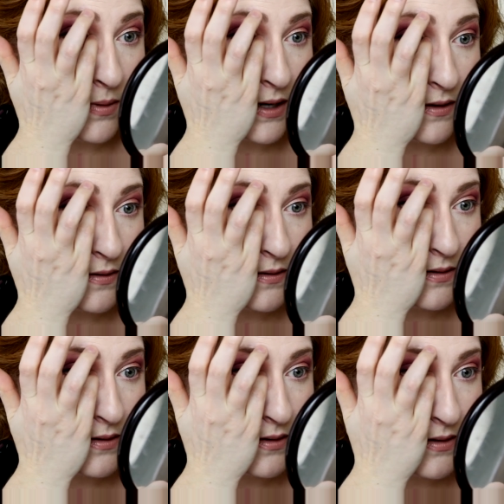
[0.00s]
Like just
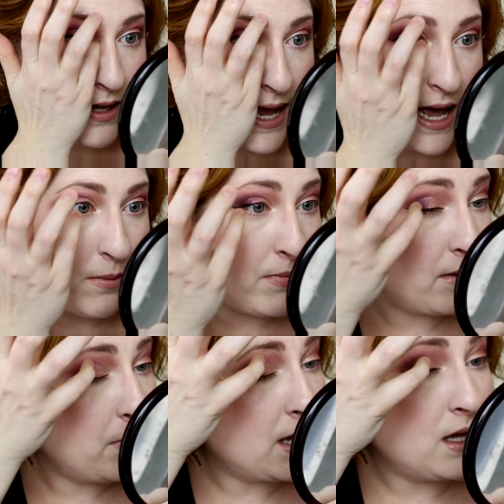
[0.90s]
tap
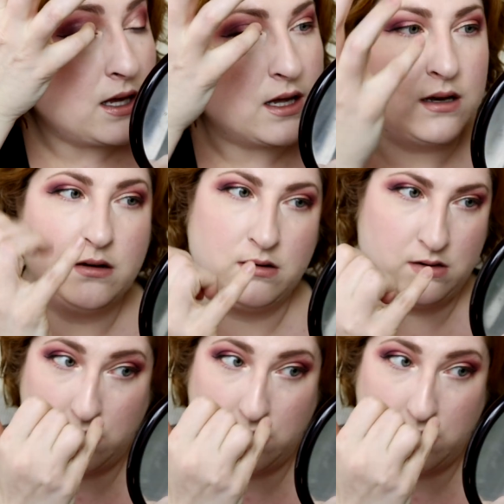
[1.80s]
my pinky in.